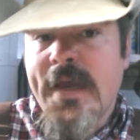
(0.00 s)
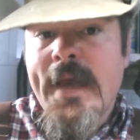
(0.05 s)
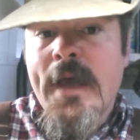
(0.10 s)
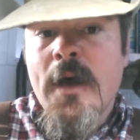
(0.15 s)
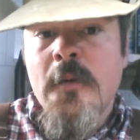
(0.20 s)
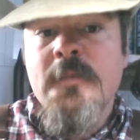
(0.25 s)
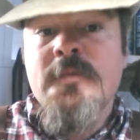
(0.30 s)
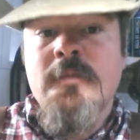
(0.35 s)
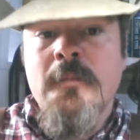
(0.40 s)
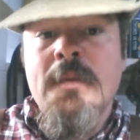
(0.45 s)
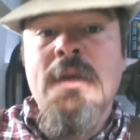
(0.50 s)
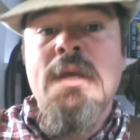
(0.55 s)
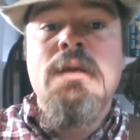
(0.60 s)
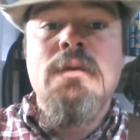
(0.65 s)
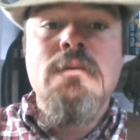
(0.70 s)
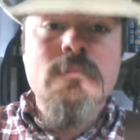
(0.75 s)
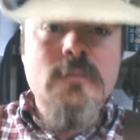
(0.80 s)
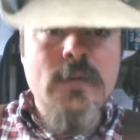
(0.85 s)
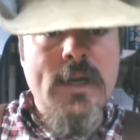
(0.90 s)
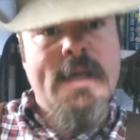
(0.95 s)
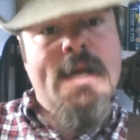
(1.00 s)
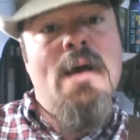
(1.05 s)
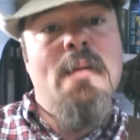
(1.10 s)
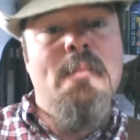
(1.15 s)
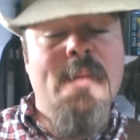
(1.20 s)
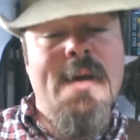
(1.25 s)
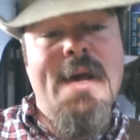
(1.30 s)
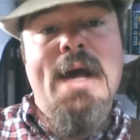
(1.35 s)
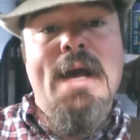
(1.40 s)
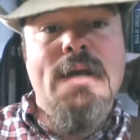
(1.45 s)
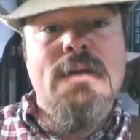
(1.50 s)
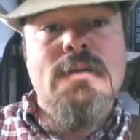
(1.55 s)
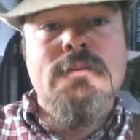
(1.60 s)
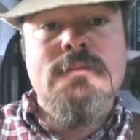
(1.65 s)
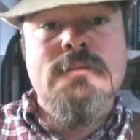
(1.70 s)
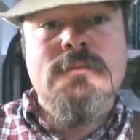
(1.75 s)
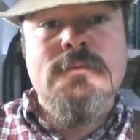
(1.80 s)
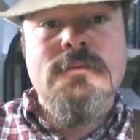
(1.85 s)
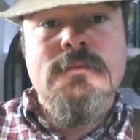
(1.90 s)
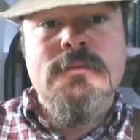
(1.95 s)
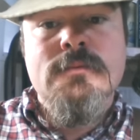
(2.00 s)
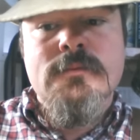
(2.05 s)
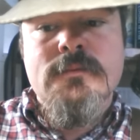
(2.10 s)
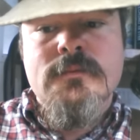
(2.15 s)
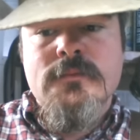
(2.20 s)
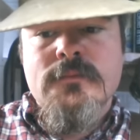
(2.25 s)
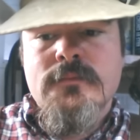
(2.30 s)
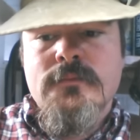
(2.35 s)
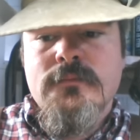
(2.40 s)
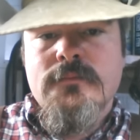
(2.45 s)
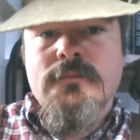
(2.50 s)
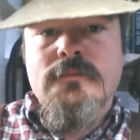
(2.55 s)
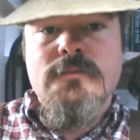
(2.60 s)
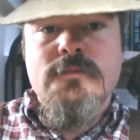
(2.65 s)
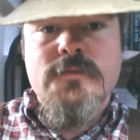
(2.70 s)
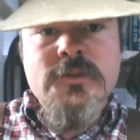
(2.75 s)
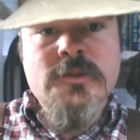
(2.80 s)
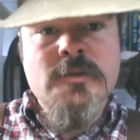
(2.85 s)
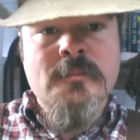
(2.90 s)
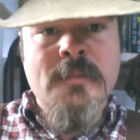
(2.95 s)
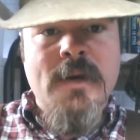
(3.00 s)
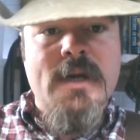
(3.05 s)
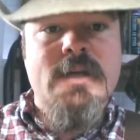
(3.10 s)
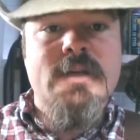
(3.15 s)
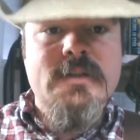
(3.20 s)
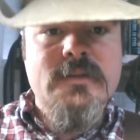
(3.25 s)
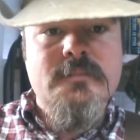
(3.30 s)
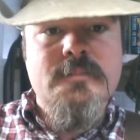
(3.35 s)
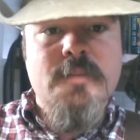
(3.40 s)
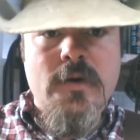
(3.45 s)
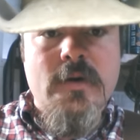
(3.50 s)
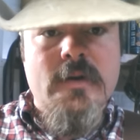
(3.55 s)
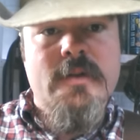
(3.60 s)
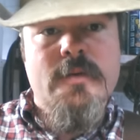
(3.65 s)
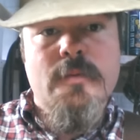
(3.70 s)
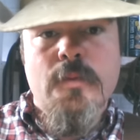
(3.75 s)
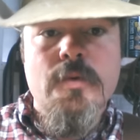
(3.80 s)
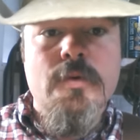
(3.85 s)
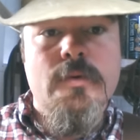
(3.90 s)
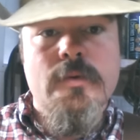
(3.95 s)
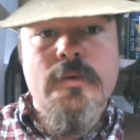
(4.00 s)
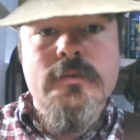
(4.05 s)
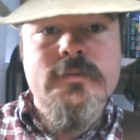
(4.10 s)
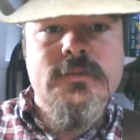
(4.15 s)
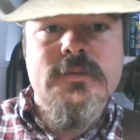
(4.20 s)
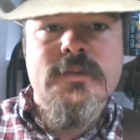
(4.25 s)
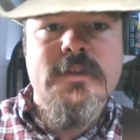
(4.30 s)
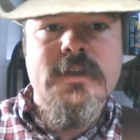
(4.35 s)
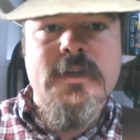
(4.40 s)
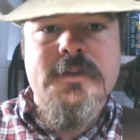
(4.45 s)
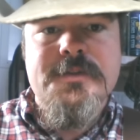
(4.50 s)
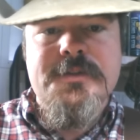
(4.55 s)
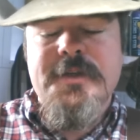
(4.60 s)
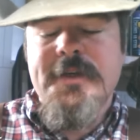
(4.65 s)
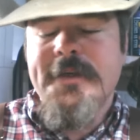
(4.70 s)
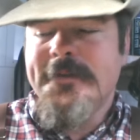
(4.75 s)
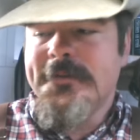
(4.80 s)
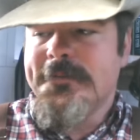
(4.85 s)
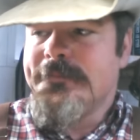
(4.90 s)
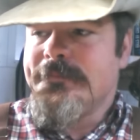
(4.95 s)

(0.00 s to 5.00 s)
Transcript: helped me when I got back to my part of the world, country.